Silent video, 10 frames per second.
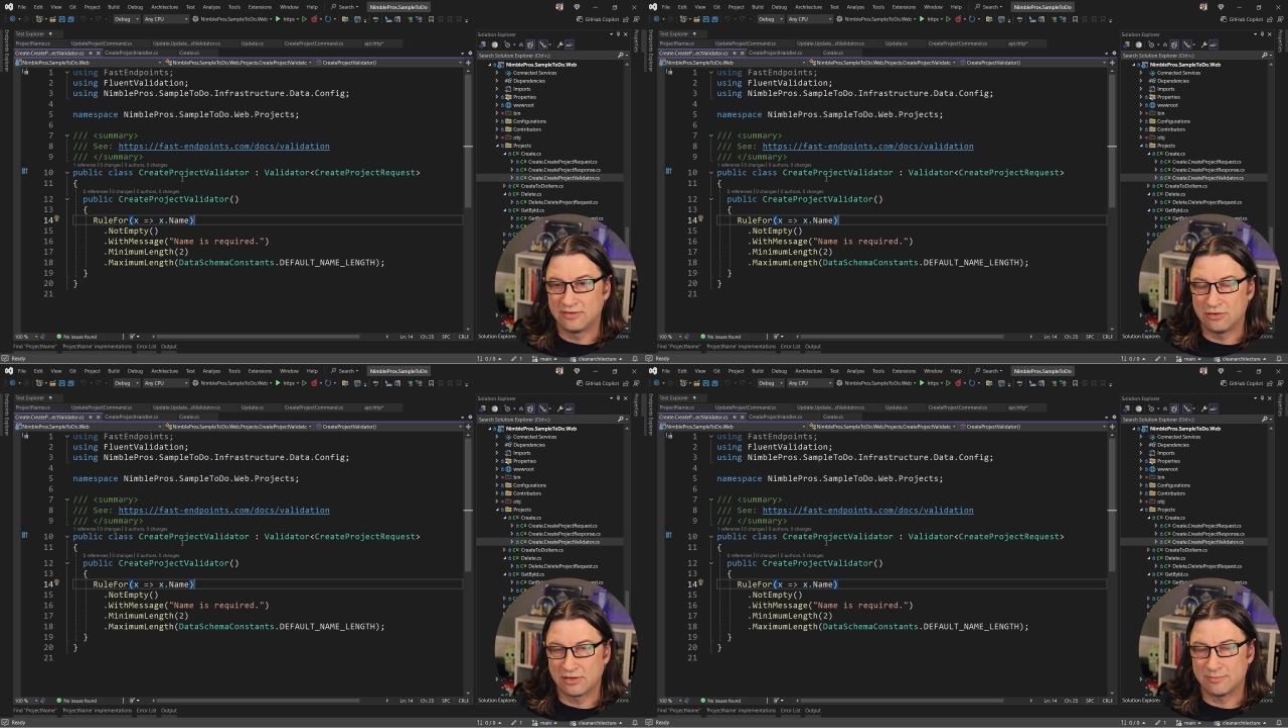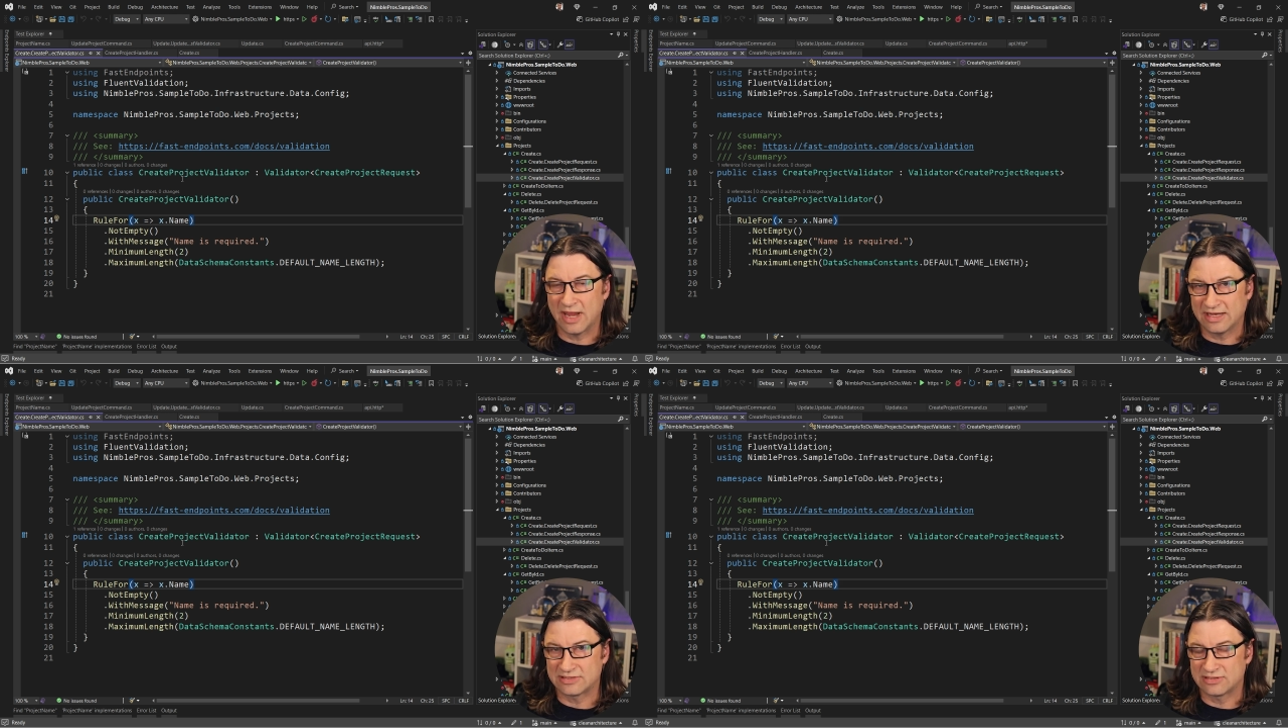you can
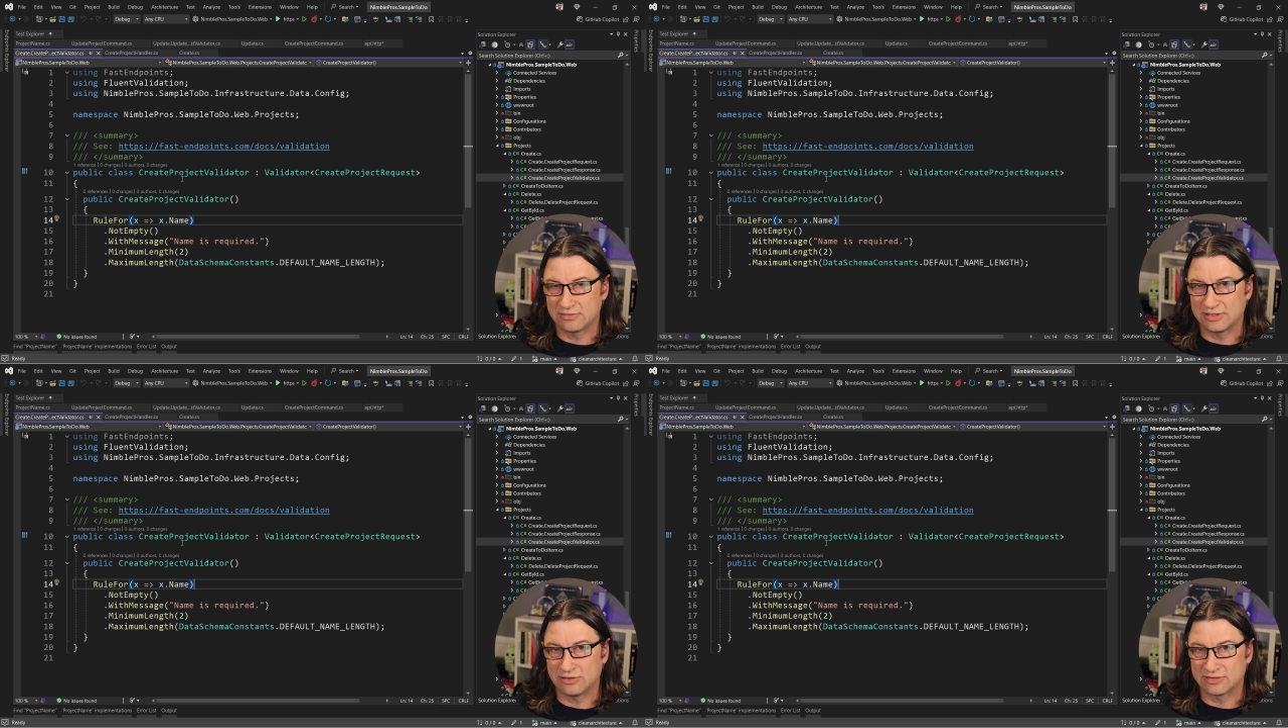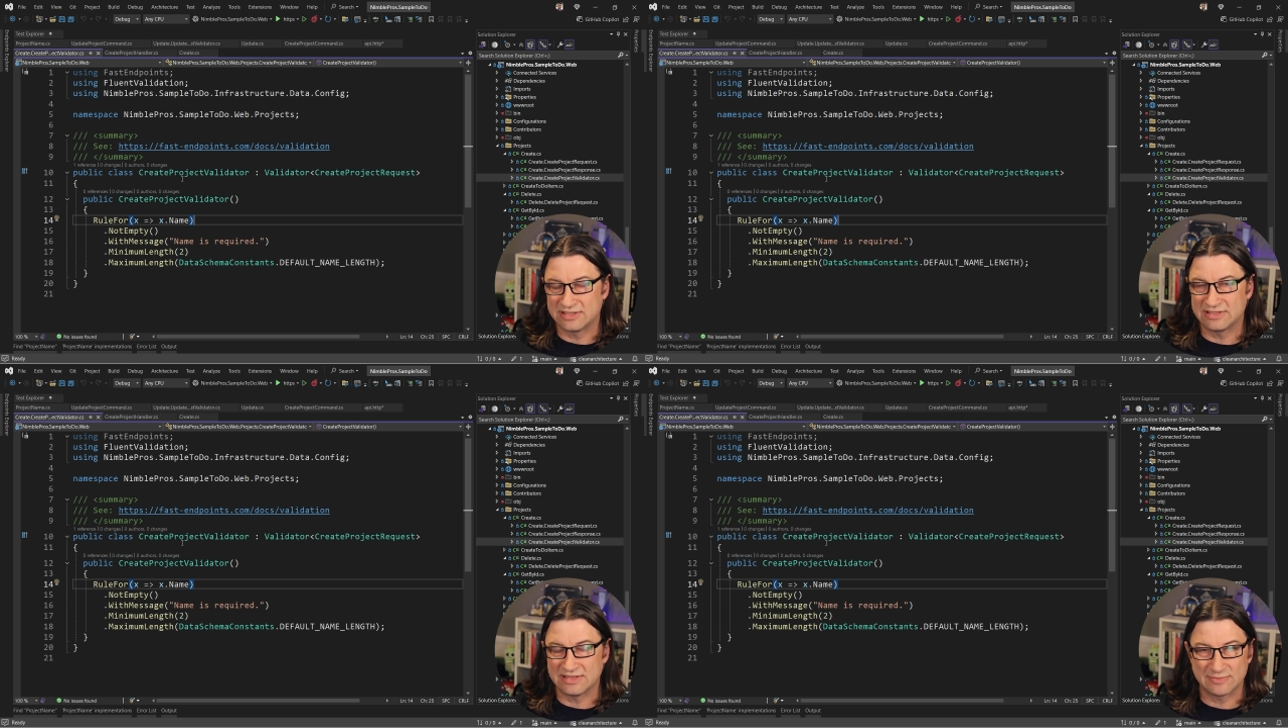make it so that your
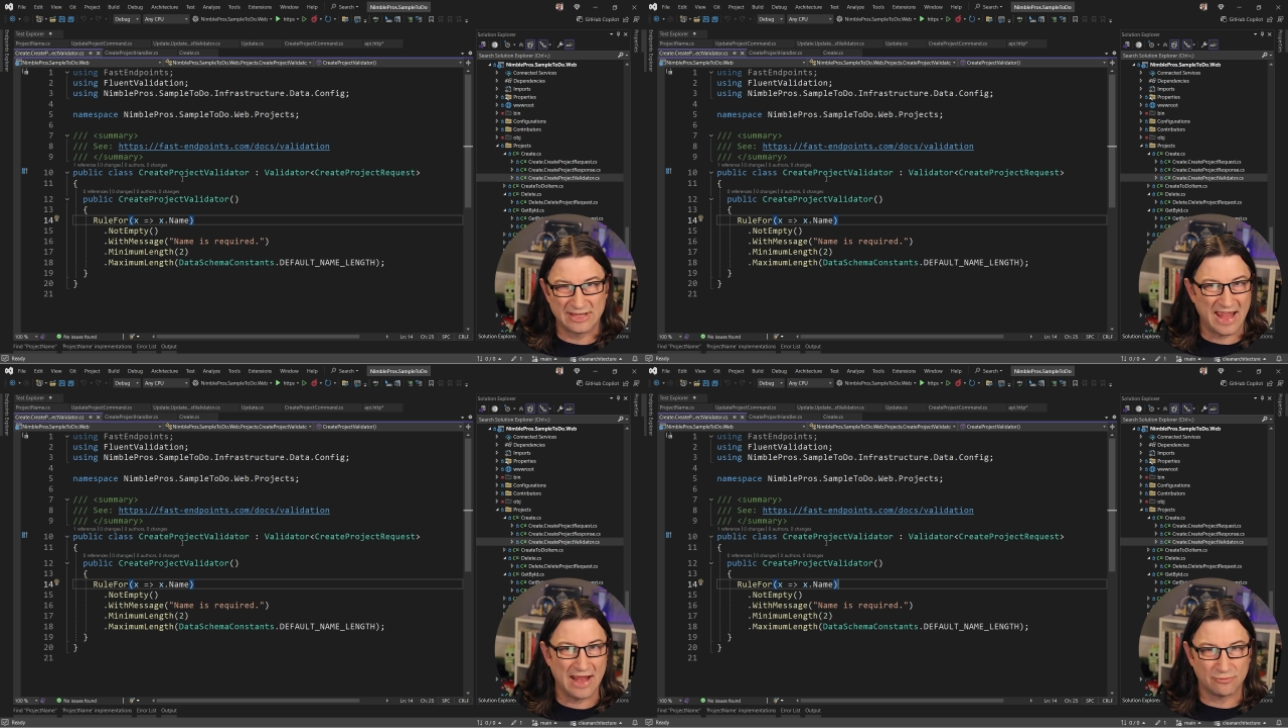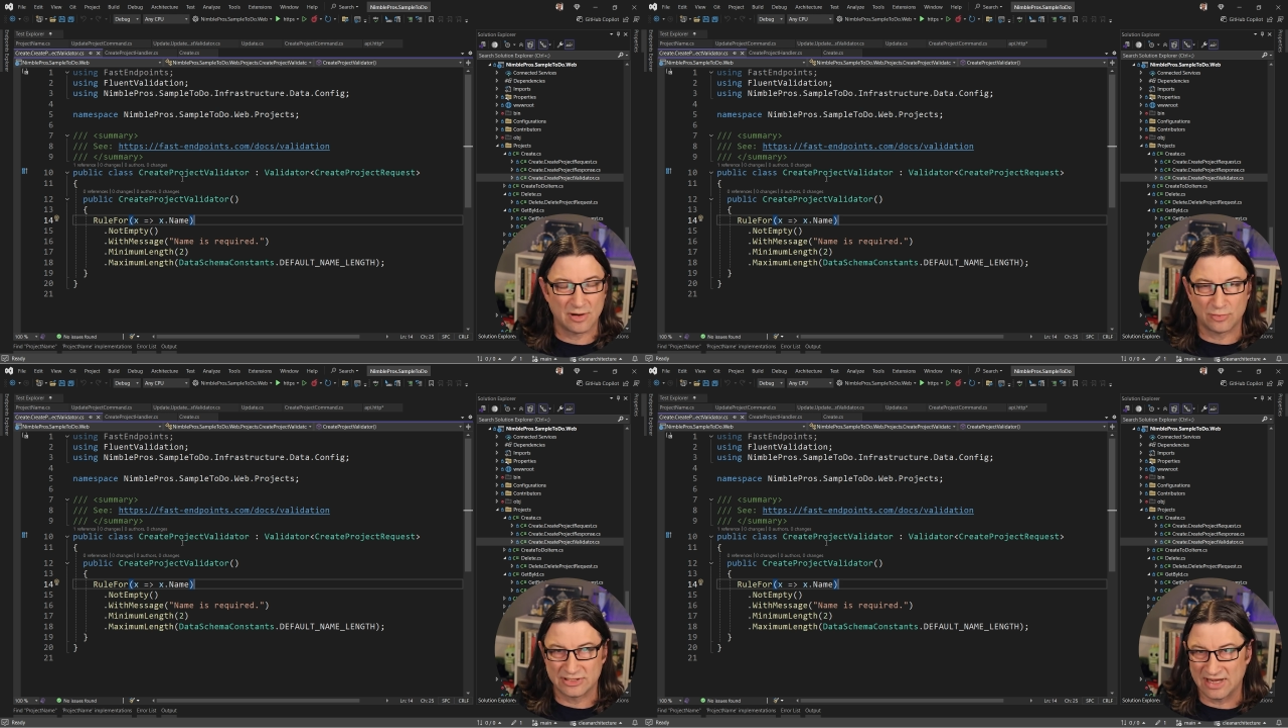system can't
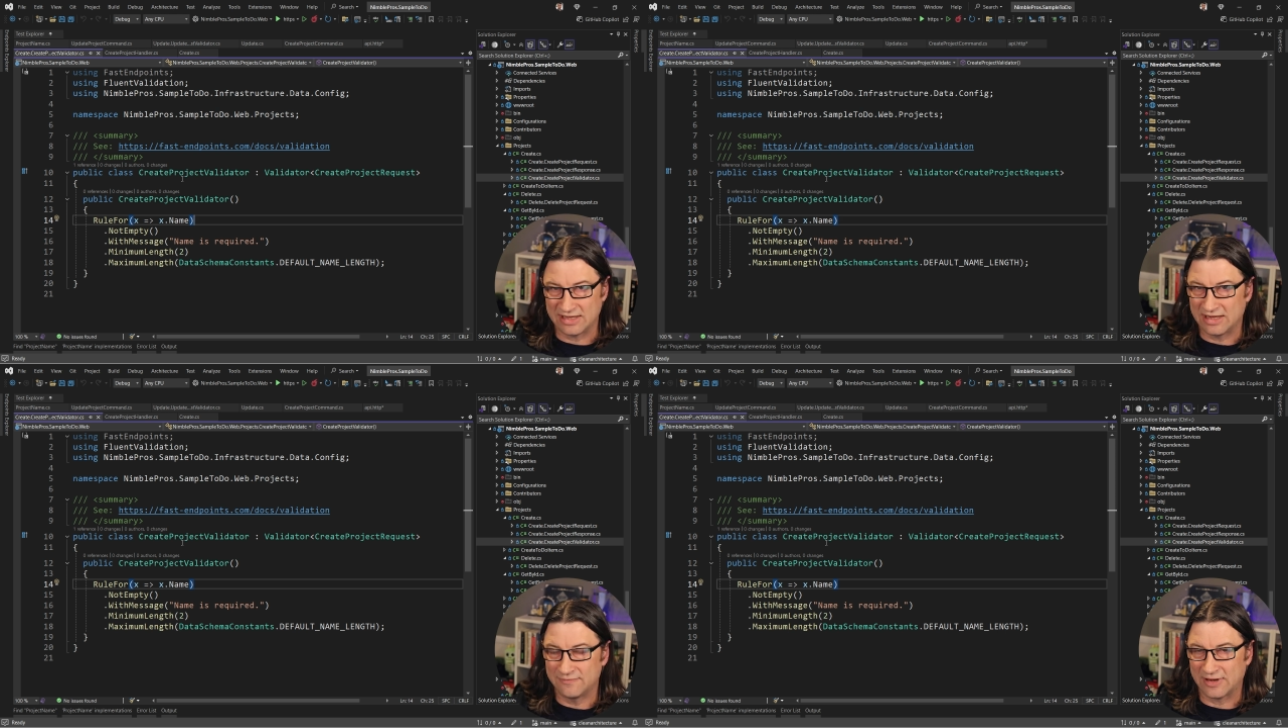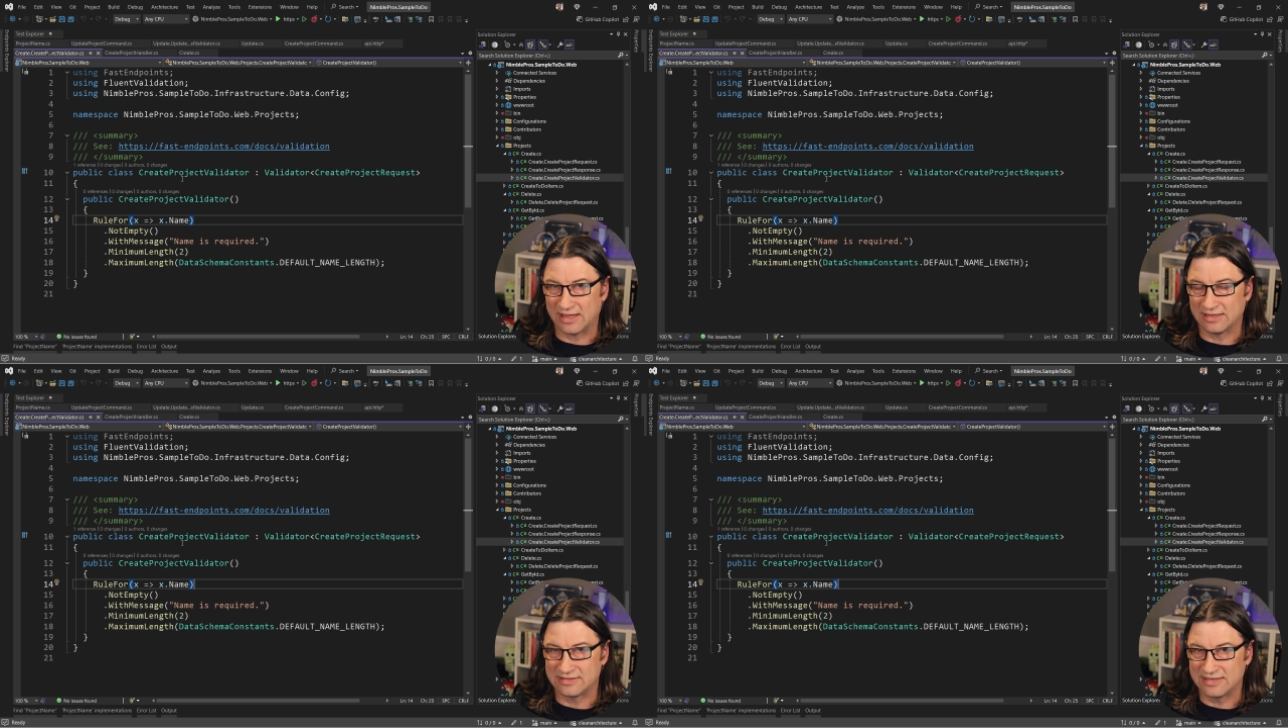represent
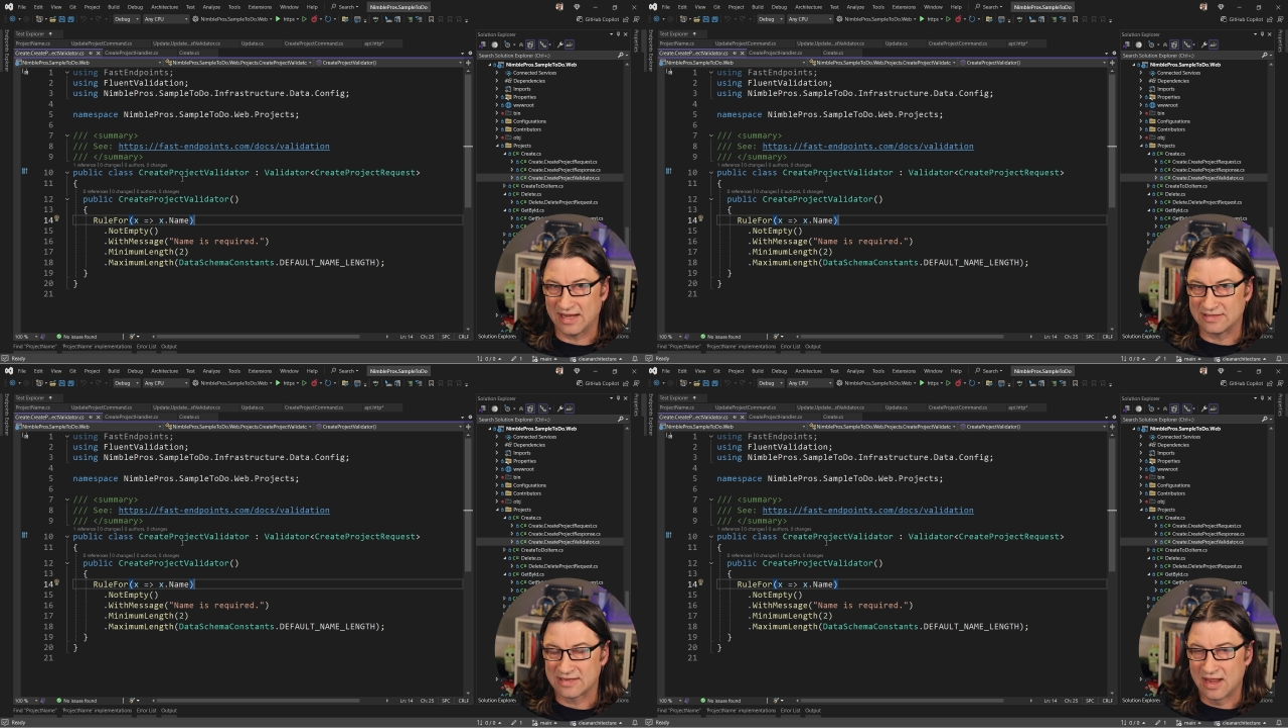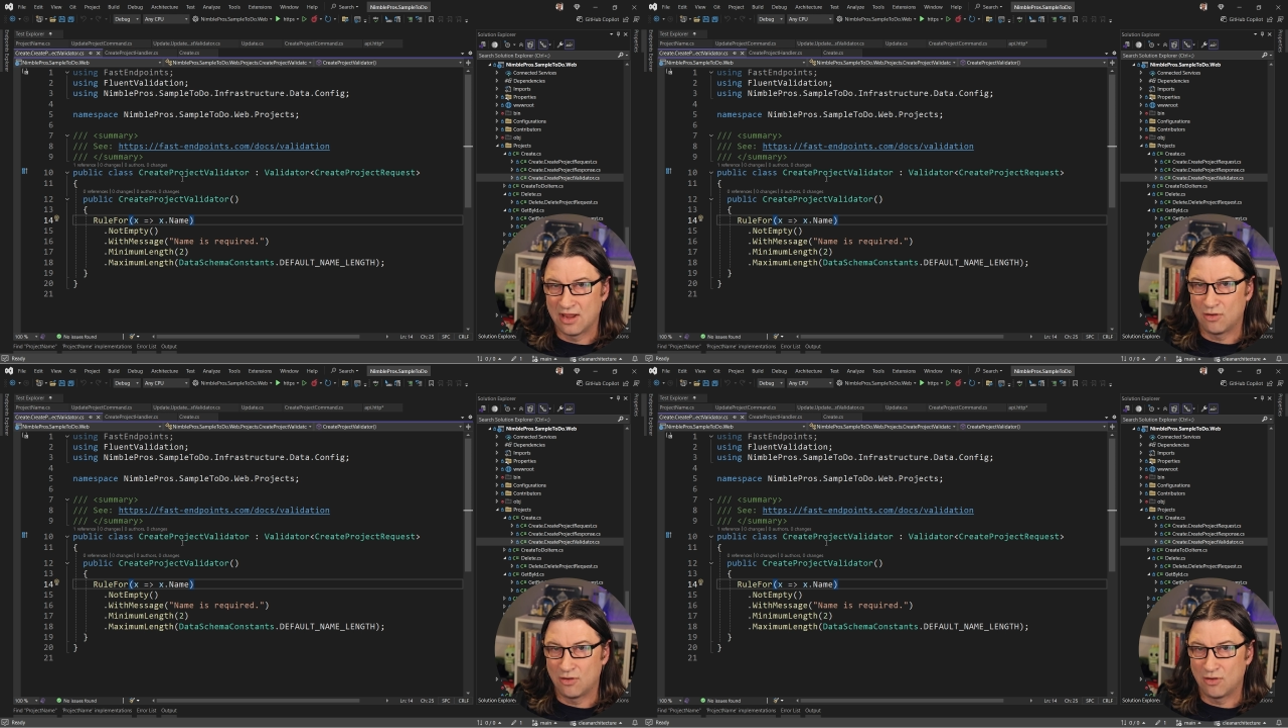invalid states,